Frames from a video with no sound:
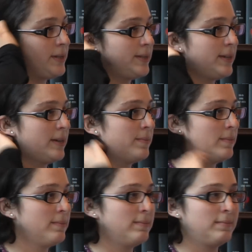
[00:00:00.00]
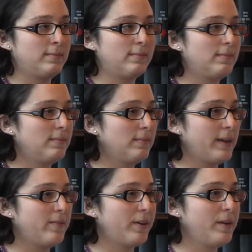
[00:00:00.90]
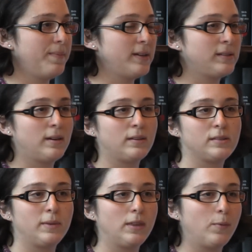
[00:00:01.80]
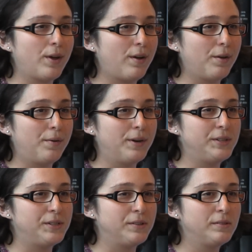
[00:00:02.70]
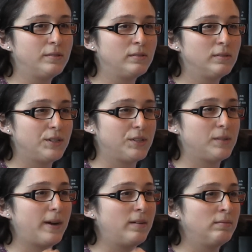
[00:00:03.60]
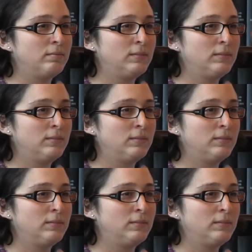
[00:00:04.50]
to seem like very basic and something that we all already do, it's just about